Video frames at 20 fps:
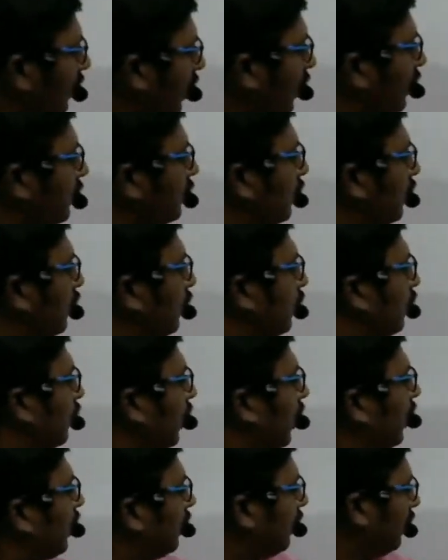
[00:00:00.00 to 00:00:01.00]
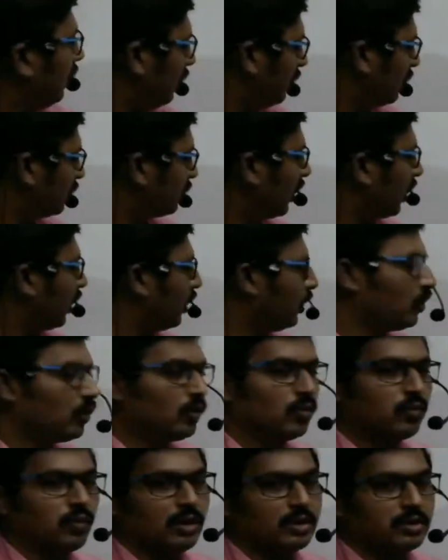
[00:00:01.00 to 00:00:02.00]
denser to rarer second
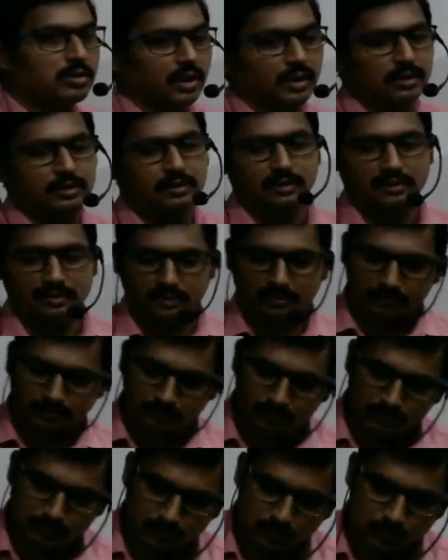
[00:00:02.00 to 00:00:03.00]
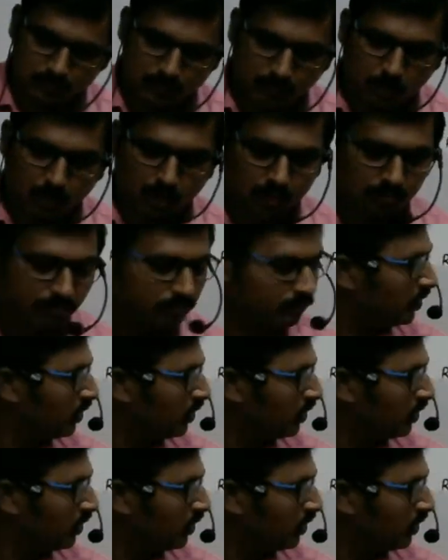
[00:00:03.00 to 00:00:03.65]
to first like this okay